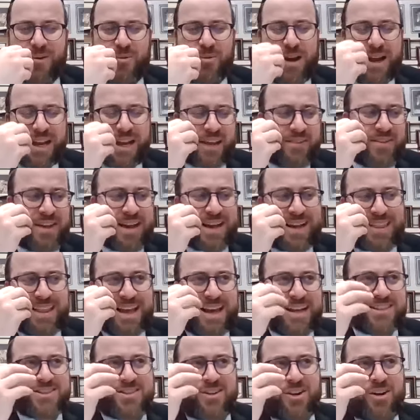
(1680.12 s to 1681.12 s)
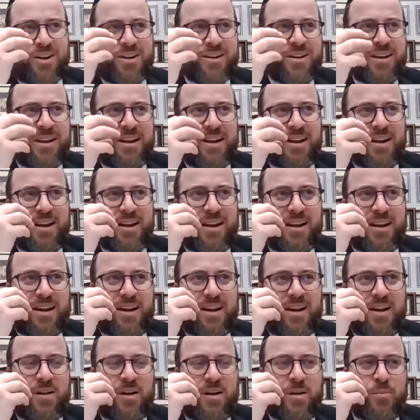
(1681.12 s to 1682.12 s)
we're not giving a class on,
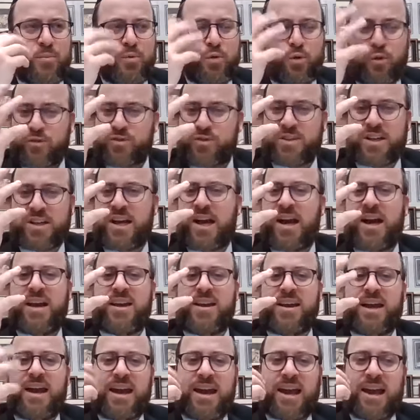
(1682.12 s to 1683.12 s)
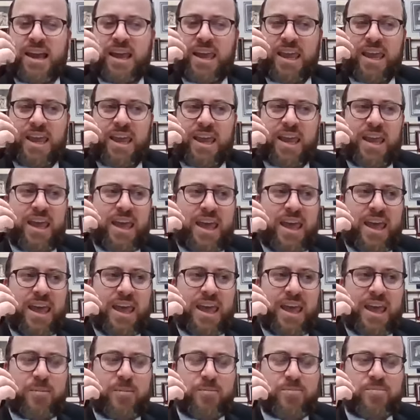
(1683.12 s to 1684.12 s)
uh, on proofs of God.
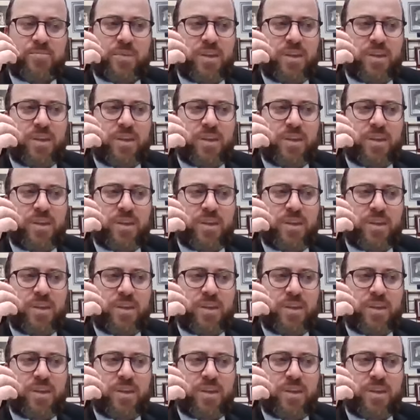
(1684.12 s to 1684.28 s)
It